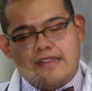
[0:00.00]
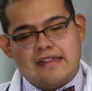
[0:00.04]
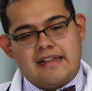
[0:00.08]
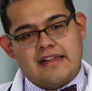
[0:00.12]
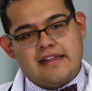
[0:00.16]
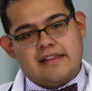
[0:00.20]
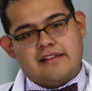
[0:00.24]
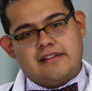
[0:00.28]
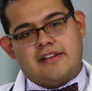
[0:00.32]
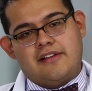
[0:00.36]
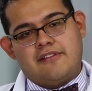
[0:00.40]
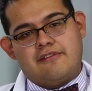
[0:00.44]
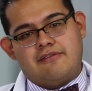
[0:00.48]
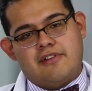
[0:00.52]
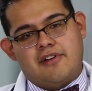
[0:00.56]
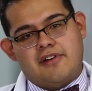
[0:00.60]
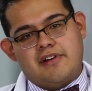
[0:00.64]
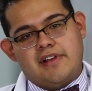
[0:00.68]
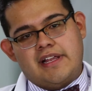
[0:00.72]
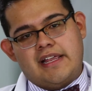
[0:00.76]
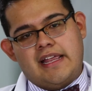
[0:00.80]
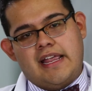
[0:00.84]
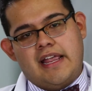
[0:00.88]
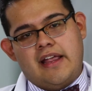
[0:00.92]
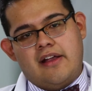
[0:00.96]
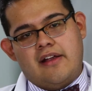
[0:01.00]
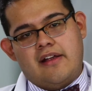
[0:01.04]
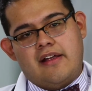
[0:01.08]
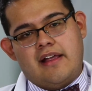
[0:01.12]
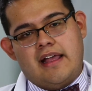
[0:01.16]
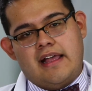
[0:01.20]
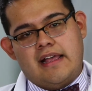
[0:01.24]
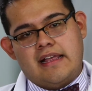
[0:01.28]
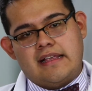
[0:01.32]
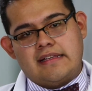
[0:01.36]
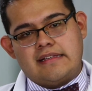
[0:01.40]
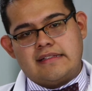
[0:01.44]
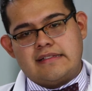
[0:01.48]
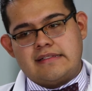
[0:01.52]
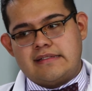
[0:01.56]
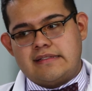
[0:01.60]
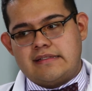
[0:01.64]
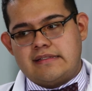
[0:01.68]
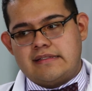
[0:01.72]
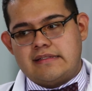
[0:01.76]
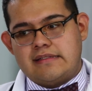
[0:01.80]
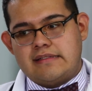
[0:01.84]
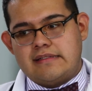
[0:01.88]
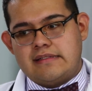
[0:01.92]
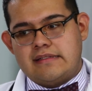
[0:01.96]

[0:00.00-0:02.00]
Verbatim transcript: I love Rotacare as